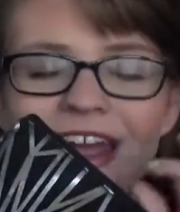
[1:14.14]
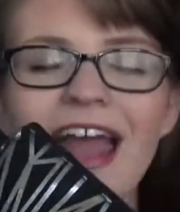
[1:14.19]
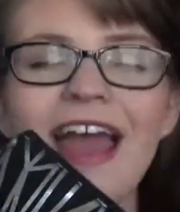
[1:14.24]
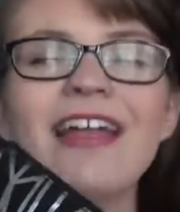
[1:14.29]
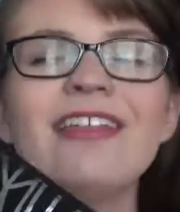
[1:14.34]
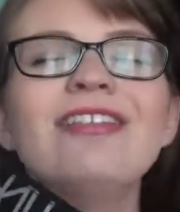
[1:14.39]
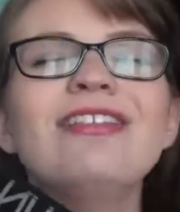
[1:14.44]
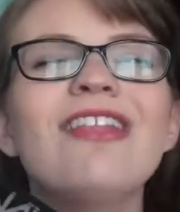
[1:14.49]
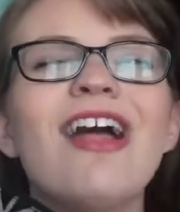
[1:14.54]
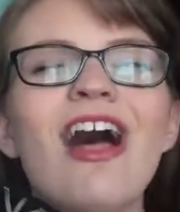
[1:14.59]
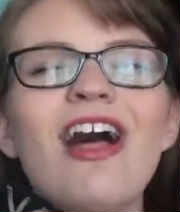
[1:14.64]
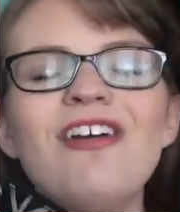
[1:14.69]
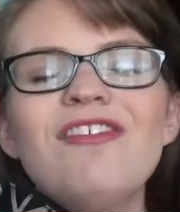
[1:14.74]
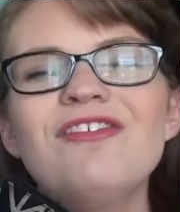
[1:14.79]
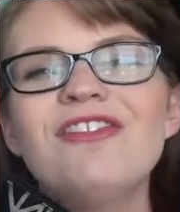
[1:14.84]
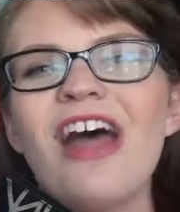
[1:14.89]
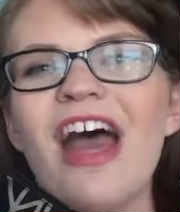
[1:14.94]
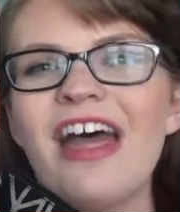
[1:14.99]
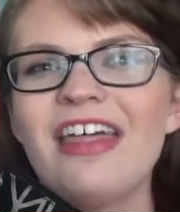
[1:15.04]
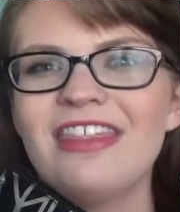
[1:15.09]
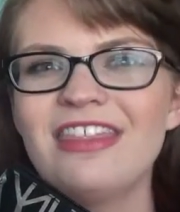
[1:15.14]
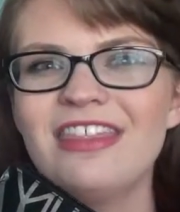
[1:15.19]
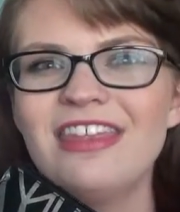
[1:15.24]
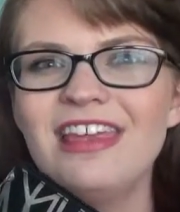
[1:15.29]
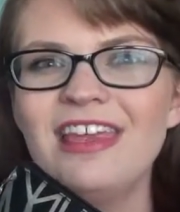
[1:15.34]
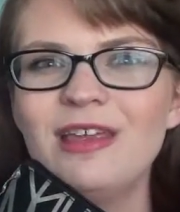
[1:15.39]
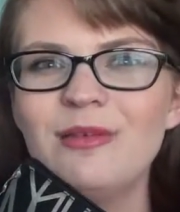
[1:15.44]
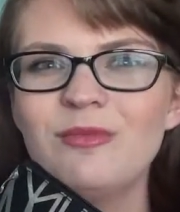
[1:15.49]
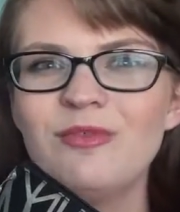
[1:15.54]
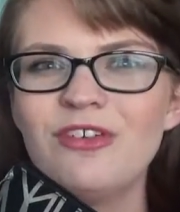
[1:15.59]
I love that
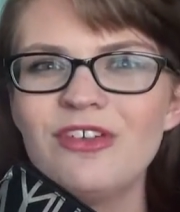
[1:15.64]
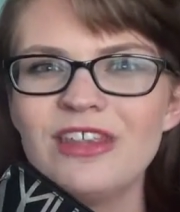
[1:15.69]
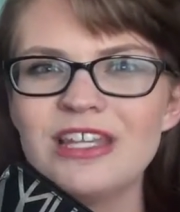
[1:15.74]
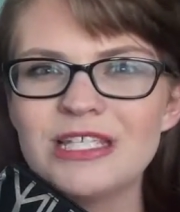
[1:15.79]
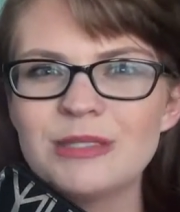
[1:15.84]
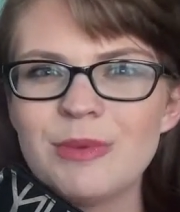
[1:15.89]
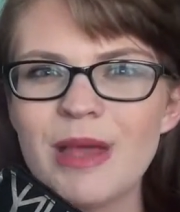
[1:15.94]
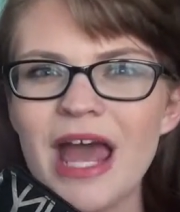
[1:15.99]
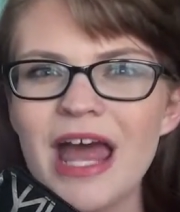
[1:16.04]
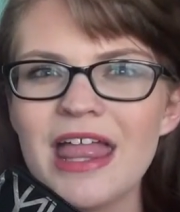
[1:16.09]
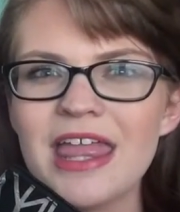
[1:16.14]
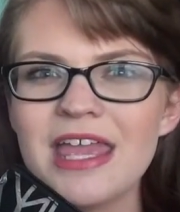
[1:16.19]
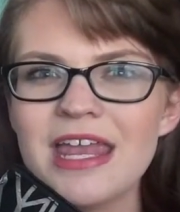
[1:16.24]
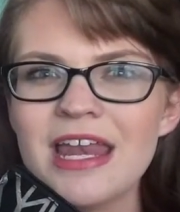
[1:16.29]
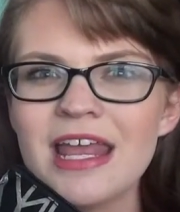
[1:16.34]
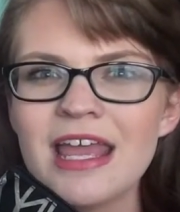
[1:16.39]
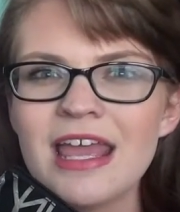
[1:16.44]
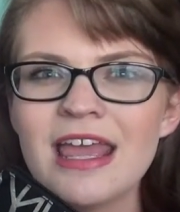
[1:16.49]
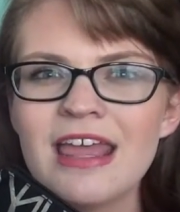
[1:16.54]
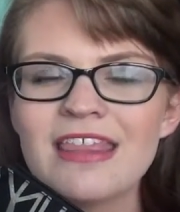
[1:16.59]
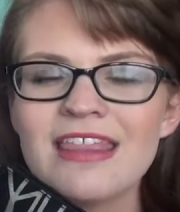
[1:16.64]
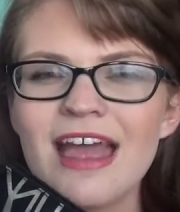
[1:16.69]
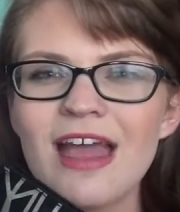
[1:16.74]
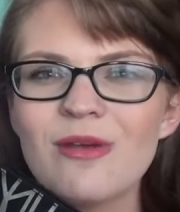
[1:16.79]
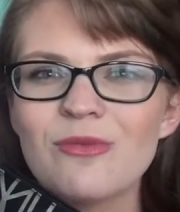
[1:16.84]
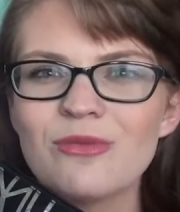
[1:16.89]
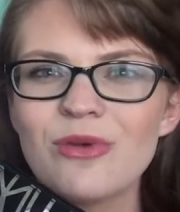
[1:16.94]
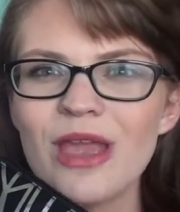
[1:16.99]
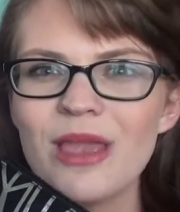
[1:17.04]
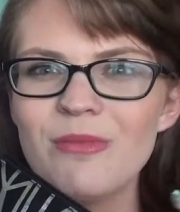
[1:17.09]
theme for this palette,
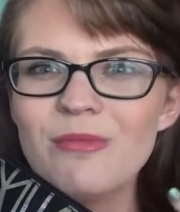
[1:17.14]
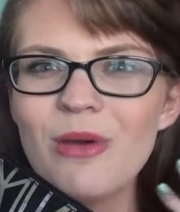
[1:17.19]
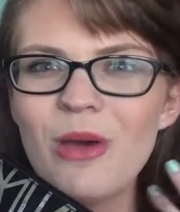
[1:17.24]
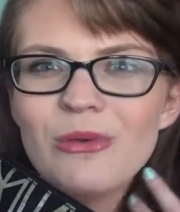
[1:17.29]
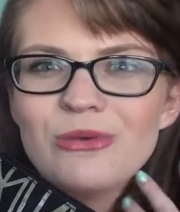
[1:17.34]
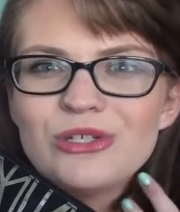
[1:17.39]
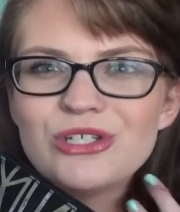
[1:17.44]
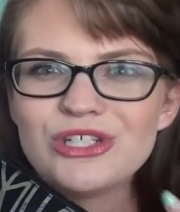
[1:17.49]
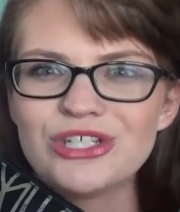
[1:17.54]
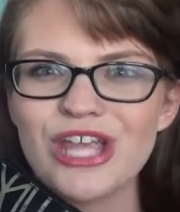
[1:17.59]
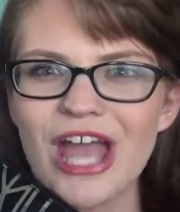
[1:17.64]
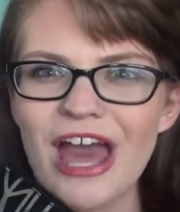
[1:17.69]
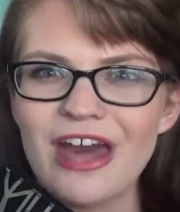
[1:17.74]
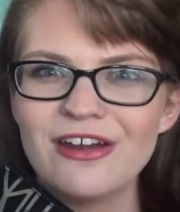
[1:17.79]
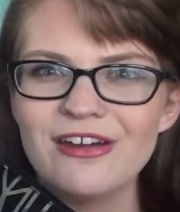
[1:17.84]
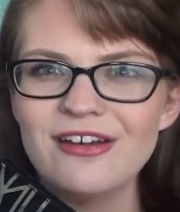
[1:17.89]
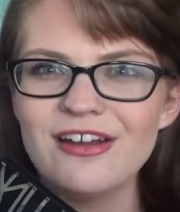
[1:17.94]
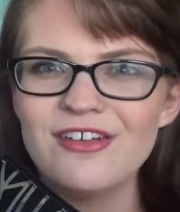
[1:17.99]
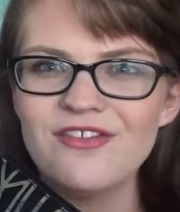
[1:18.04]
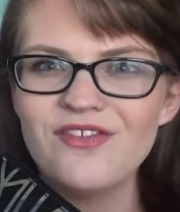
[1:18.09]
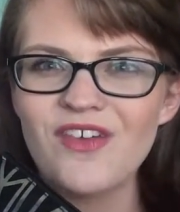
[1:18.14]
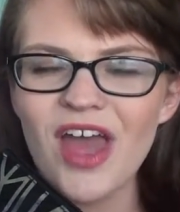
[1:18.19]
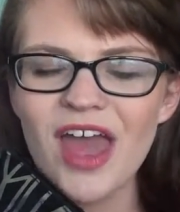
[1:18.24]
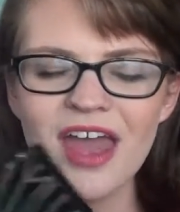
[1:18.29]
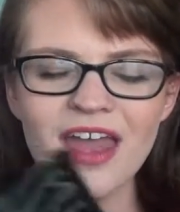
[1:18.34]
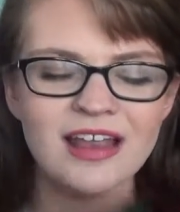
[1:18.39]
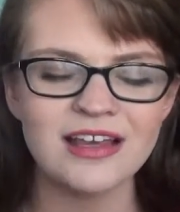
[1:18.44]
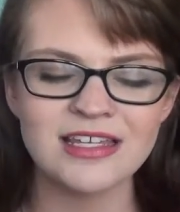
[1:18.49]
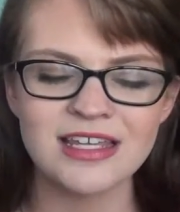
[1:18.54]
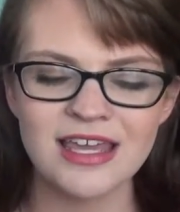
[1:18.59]
that rainbow shattered
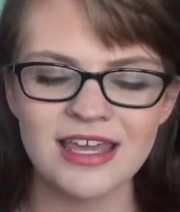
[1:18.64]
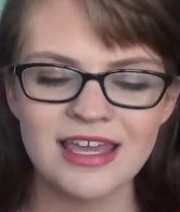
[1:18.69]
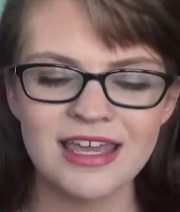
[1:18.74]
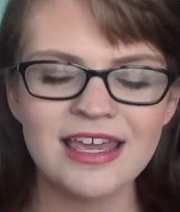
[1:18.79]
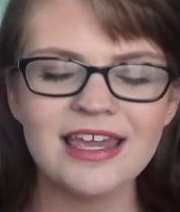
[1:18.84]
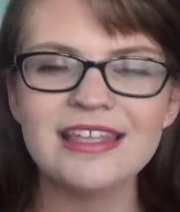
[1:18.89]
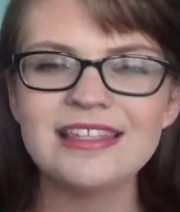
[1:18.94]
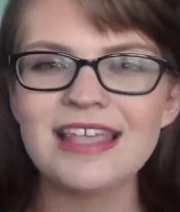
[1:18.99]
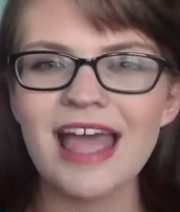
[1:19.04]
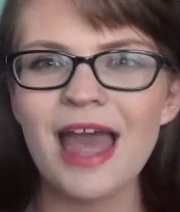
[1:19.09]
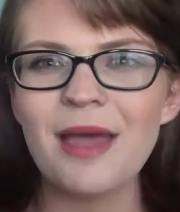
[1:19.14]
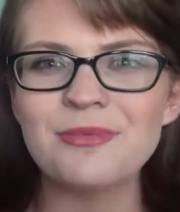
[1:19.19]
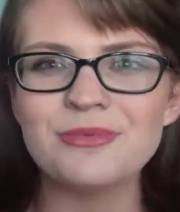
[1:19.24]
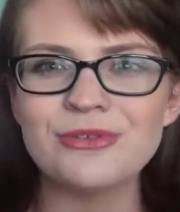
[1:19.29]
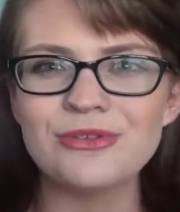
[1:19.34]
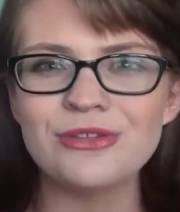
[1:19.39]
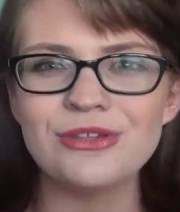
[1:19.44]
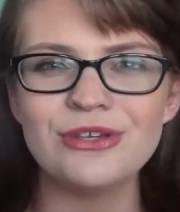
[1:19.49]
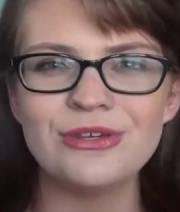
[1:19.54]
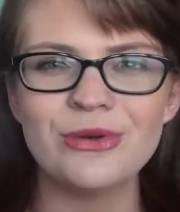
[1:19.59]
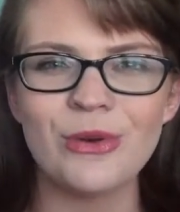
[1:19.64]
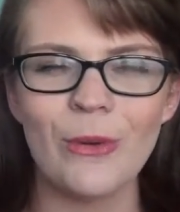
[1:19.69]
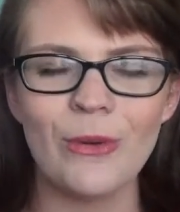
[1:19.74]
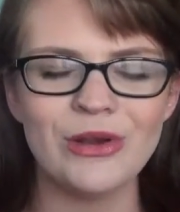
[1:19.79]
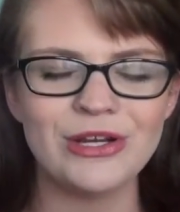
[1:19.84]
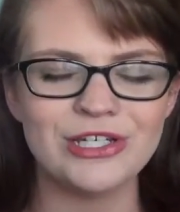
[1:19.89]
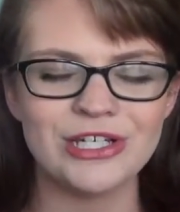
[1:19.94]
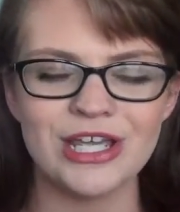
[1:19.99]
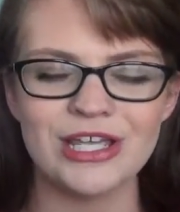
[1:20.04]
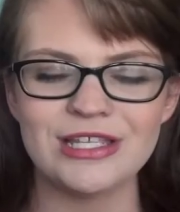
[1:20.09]
effect. It's absolutely
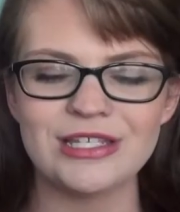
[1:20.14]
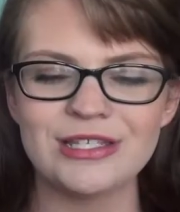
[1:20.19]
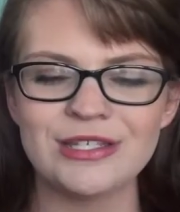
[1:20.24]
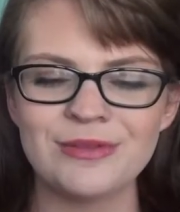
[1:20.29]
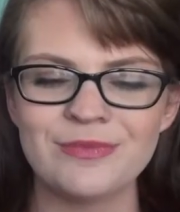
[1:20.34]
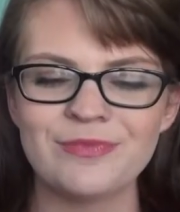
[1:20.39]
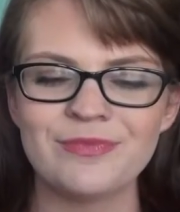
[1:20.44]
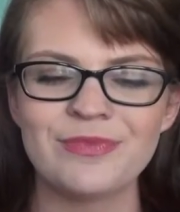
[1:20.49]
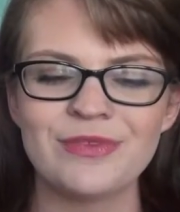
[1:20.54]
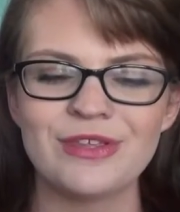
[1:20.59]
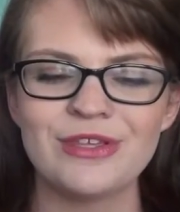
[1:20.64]
gorgeous.